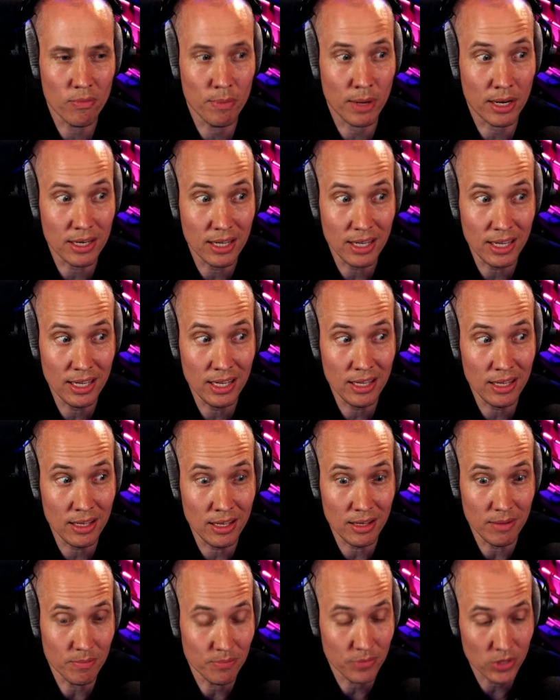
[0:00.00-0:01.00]
But
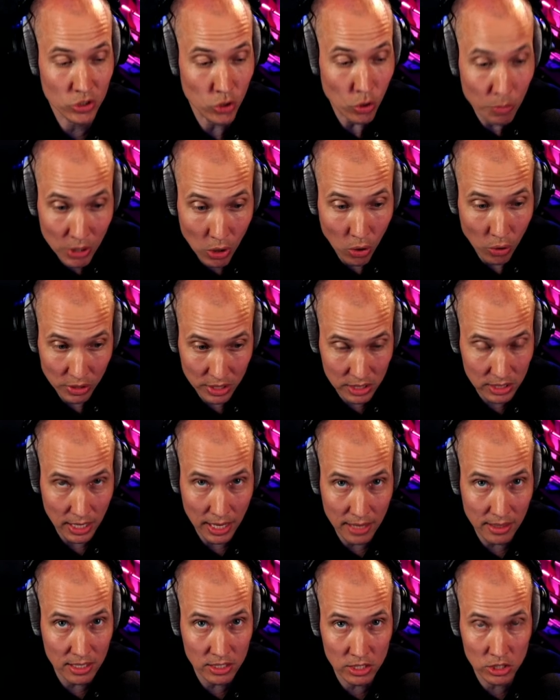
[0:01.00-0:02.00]
to be honest,
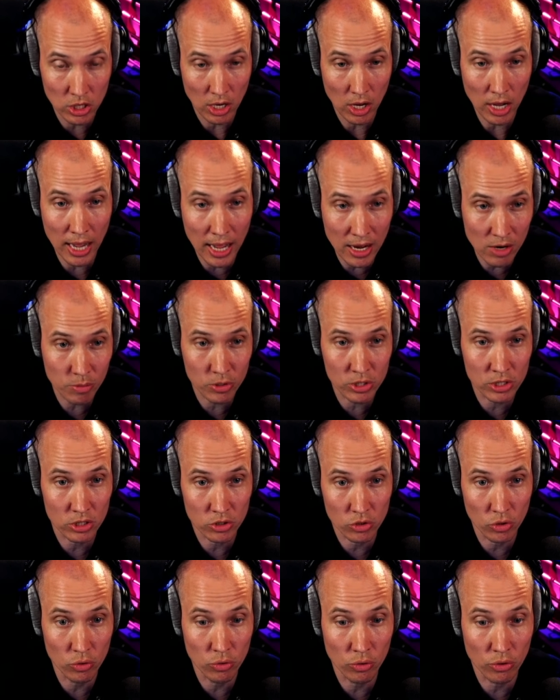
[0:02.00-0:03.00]
and this is 100%
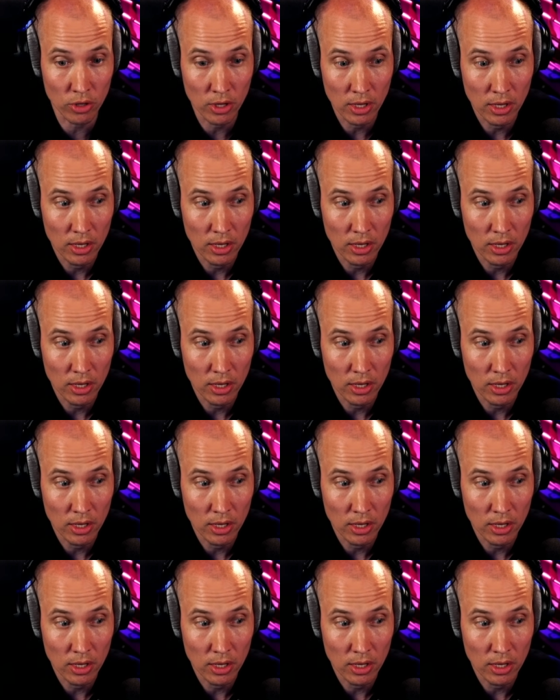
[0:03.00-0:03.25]
truth,